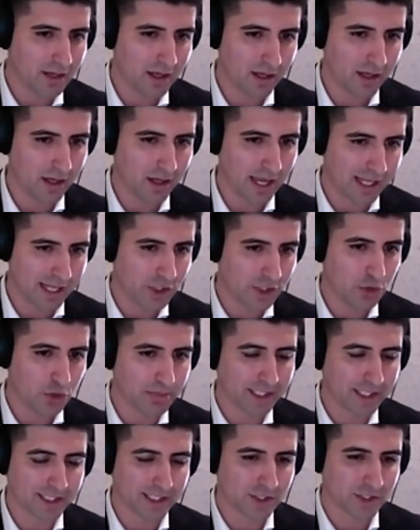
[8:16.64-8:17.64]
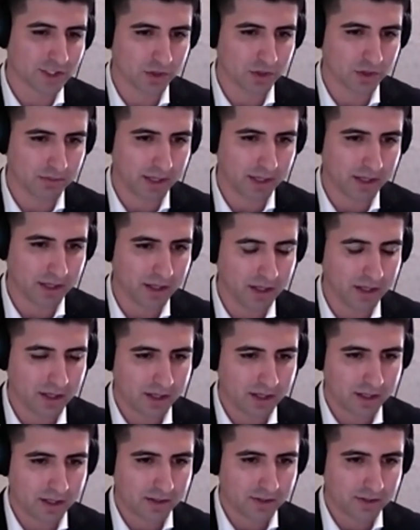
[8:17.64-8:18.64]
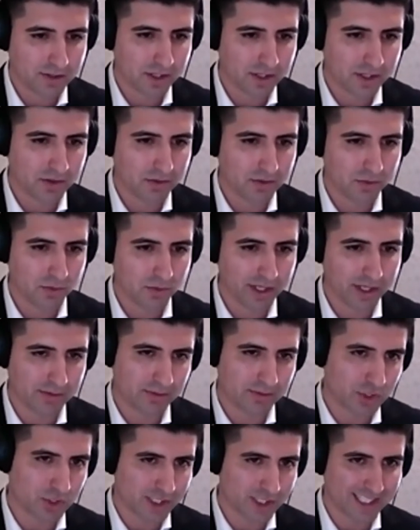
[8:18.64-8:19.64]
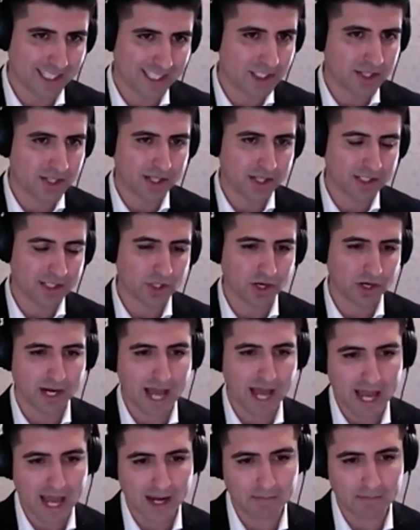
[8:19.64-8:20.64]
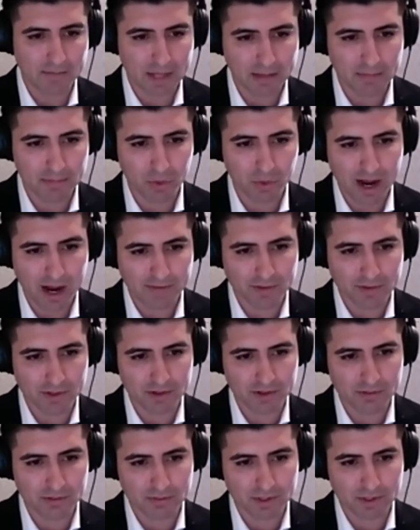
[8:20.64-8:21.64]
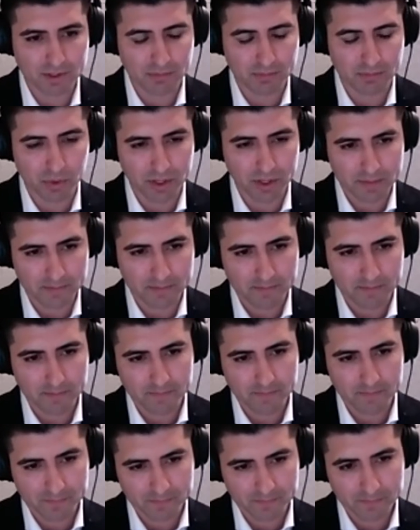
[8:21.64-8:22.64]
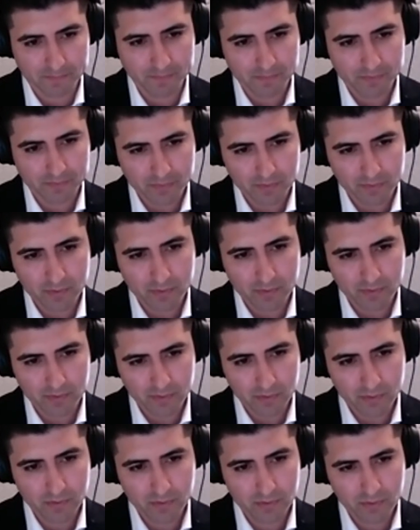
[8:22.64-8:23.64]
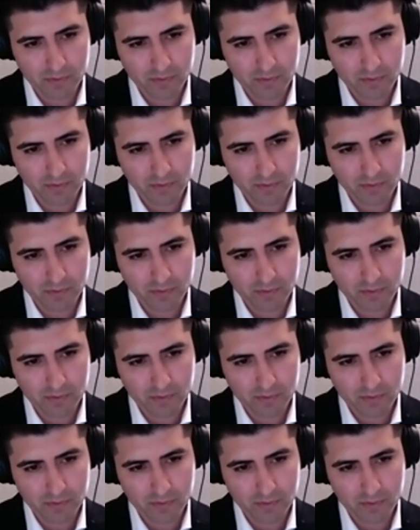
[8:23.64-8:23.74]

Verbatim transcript: and do business with me. So we strategically started adding people after some point. How in the world did you grow